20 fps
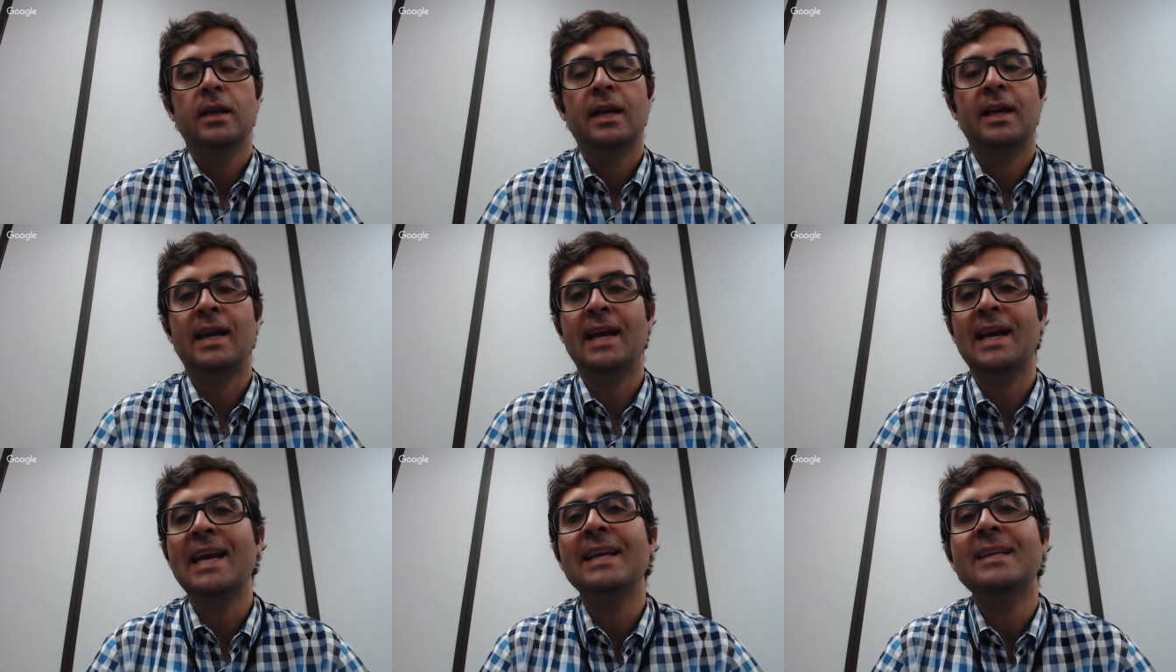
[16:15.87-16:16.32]

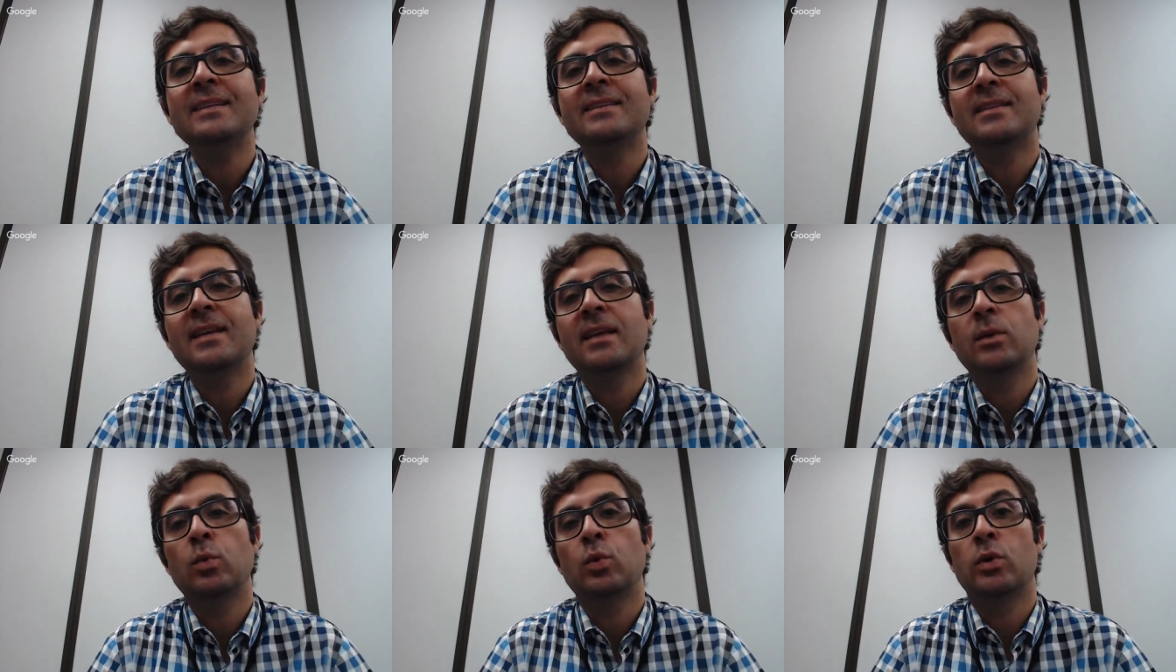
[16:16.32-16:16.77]
And I hate to
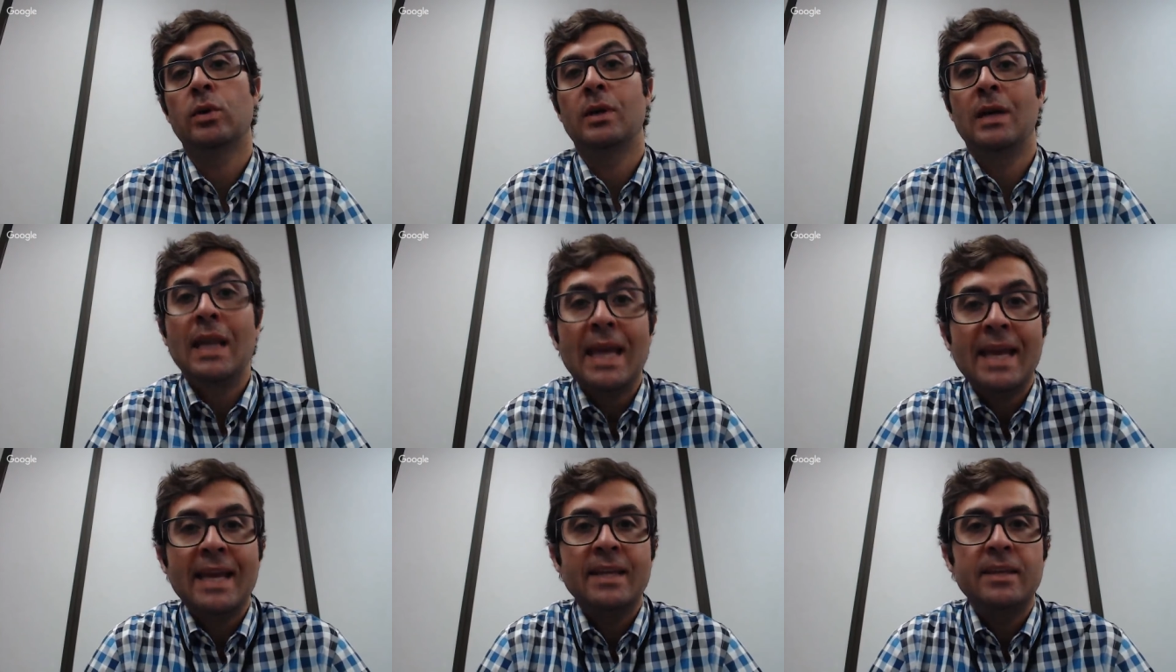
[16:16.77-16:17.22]
say the word
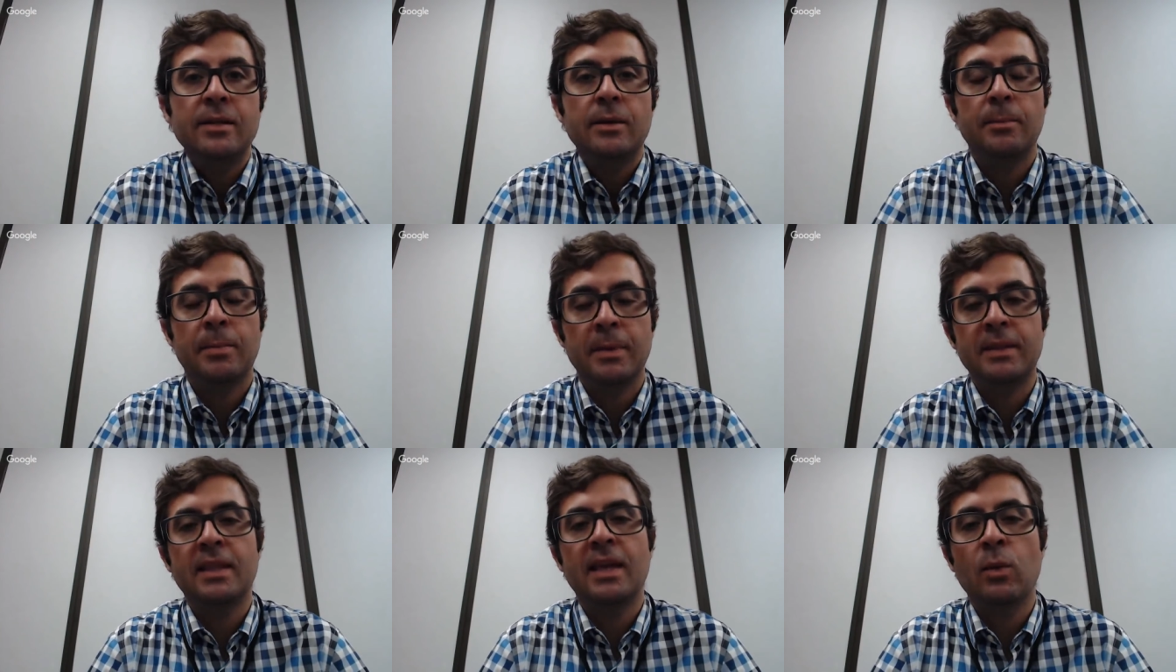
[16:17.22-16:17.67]
late,
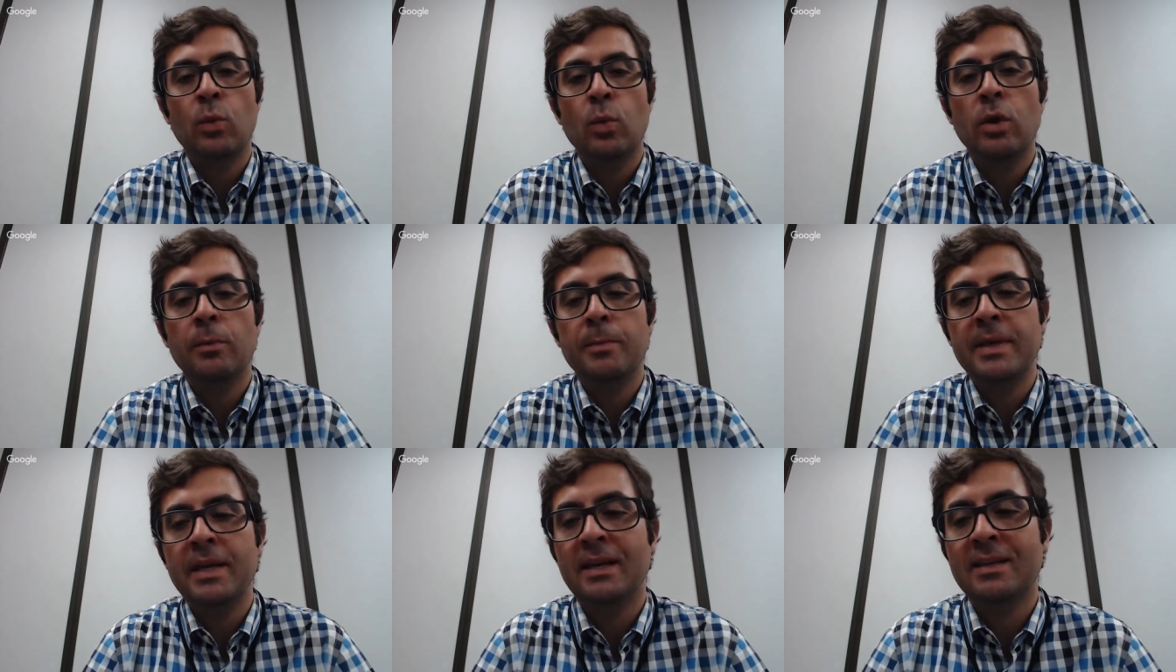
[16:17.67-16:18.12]
but they
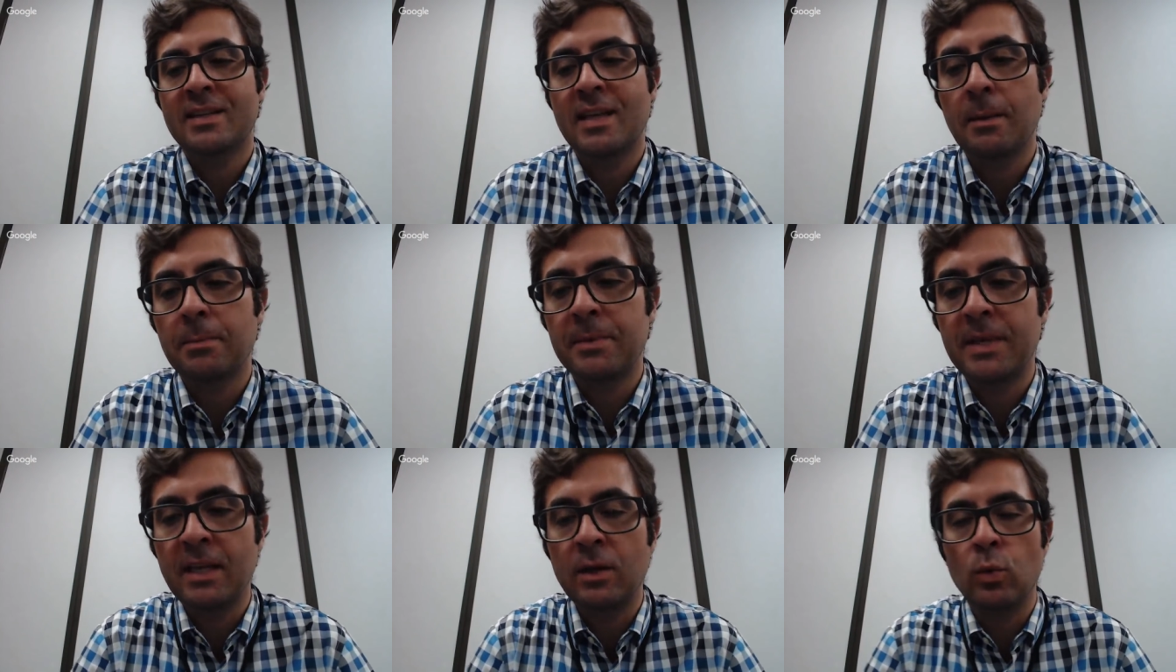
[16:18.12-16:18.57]
will be
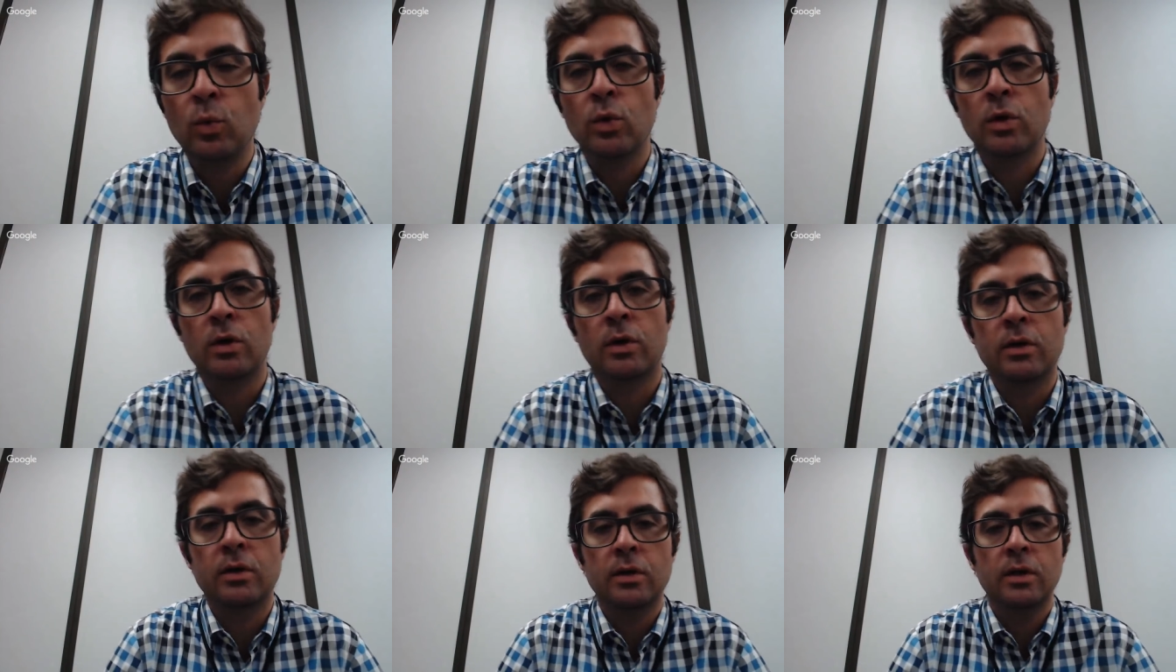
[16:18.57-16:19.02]
accepting
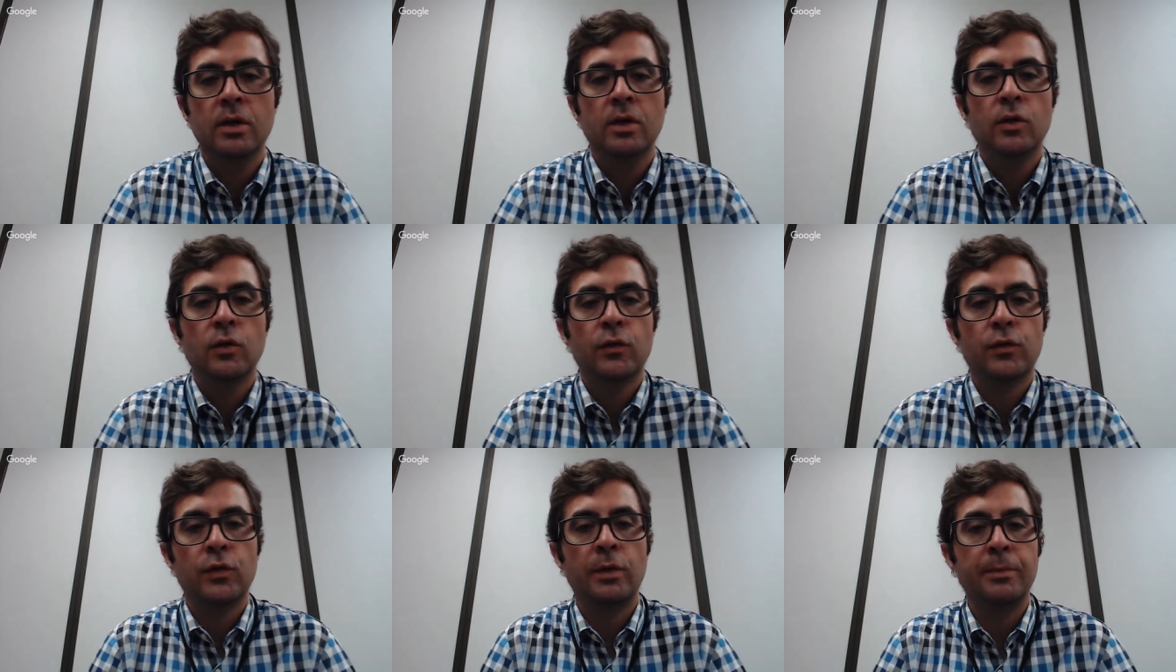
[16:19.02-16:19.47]
work
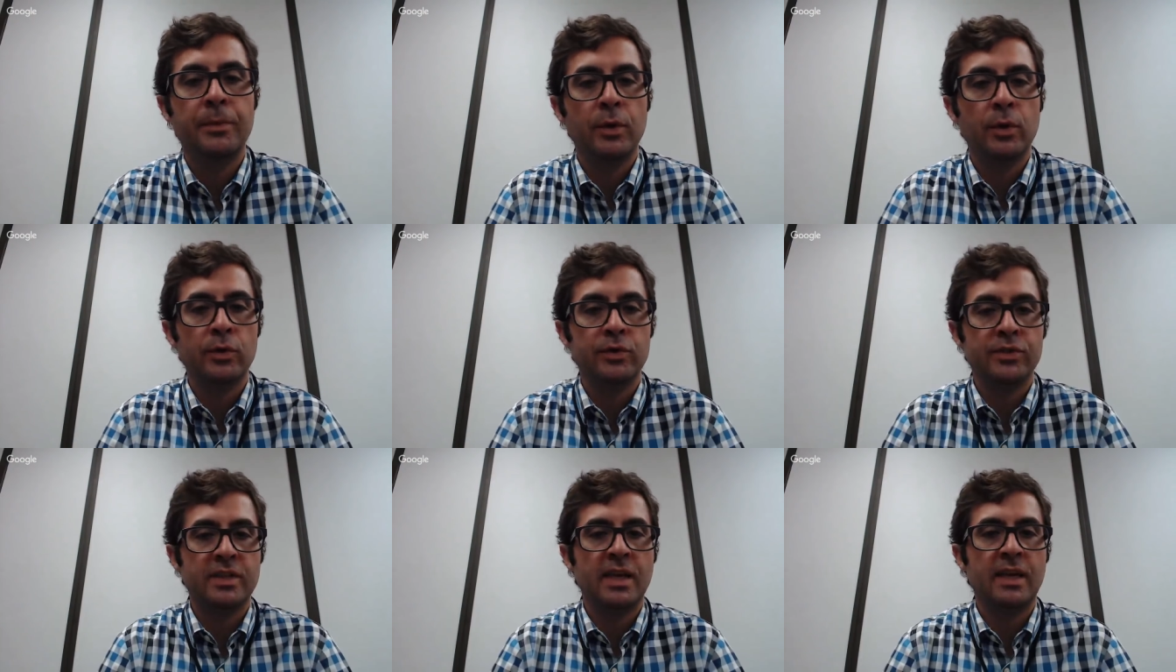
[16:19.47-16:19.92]
from
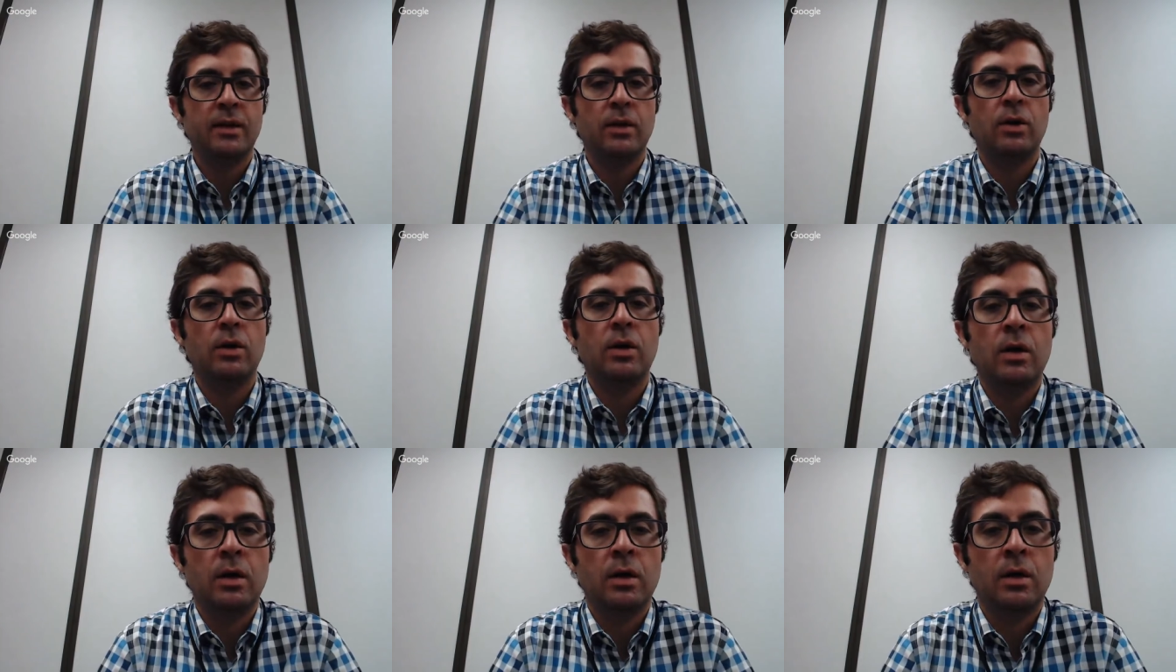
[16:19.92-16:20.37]
those that
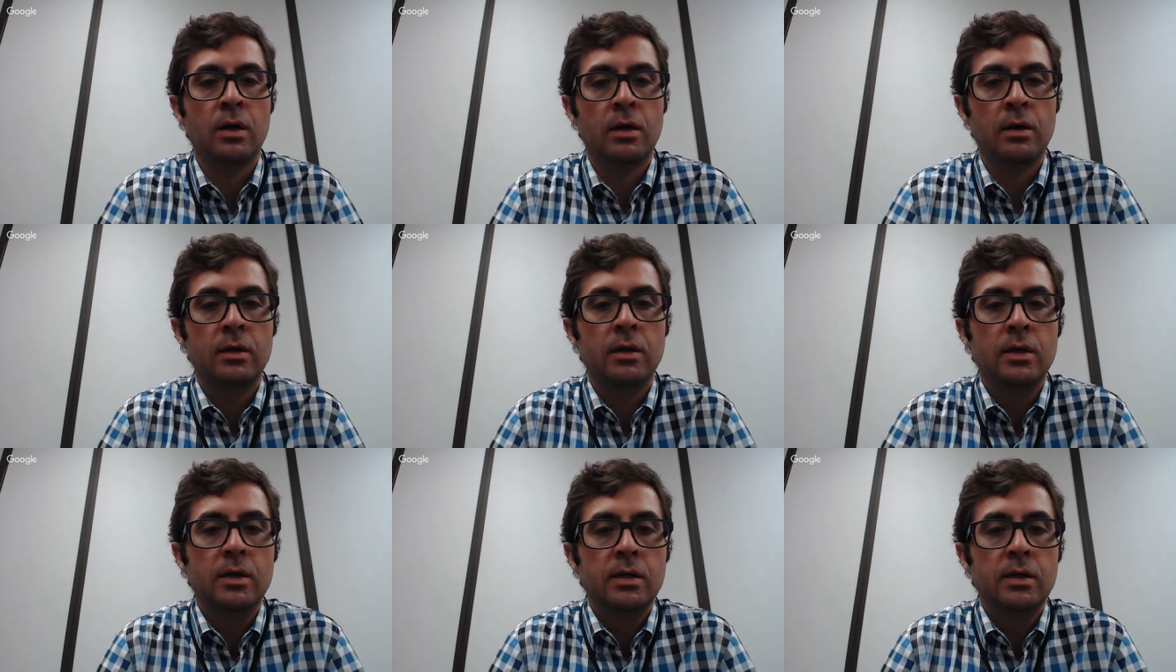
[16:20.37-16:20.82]

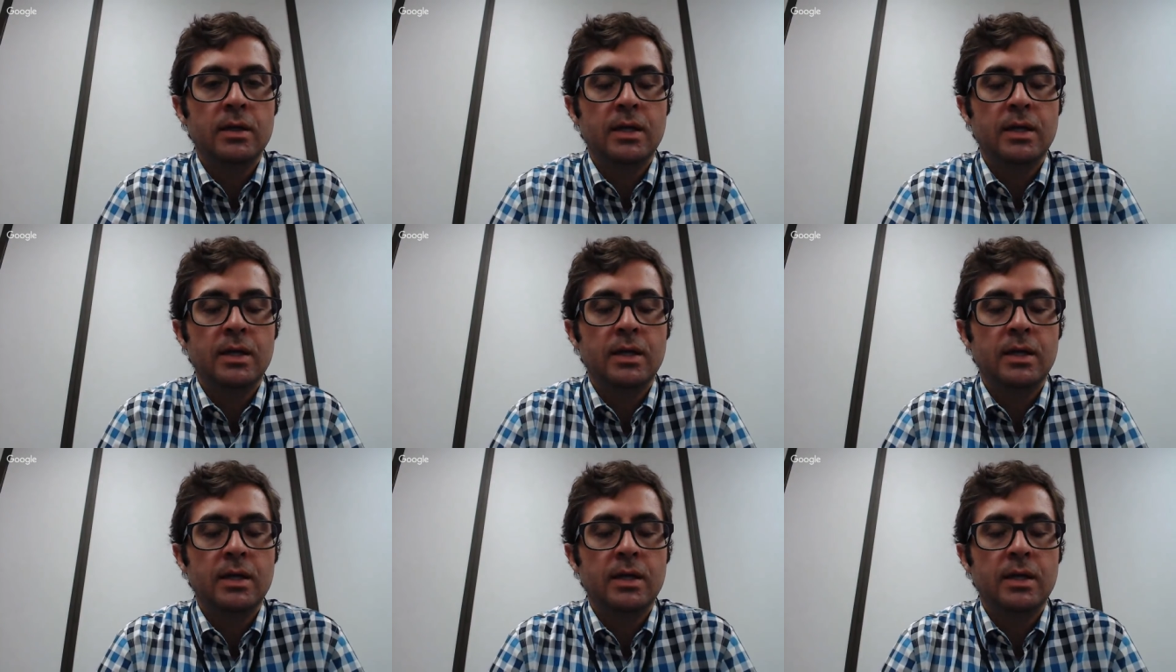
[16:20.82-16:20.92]
are